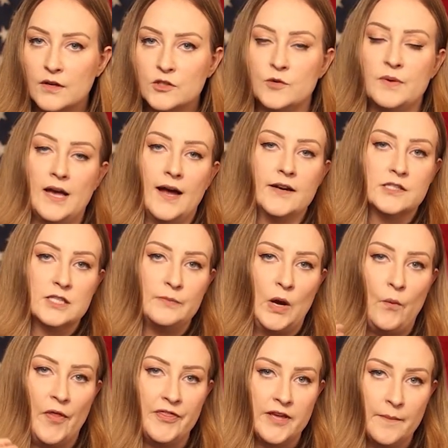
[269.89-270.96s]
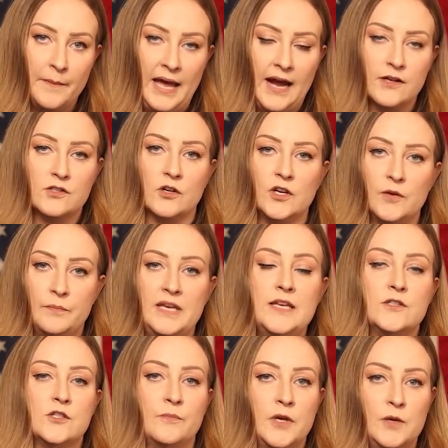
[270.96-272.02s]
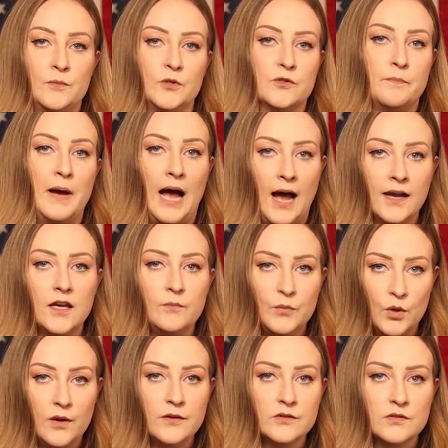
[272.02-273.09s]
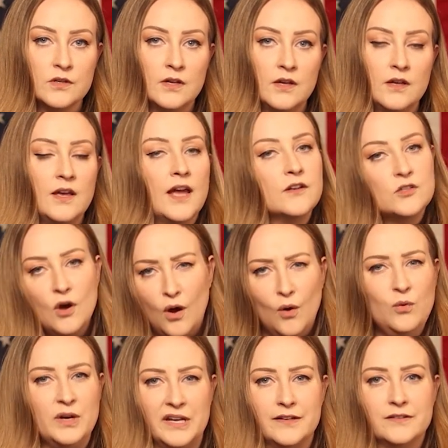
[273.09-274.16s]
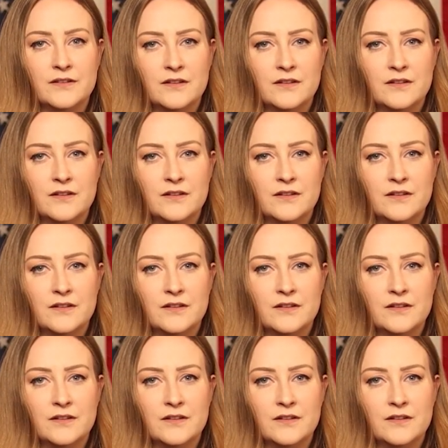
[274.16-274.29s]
to be honest about what the impacts are going to be to people's pocketbooks, and to own it,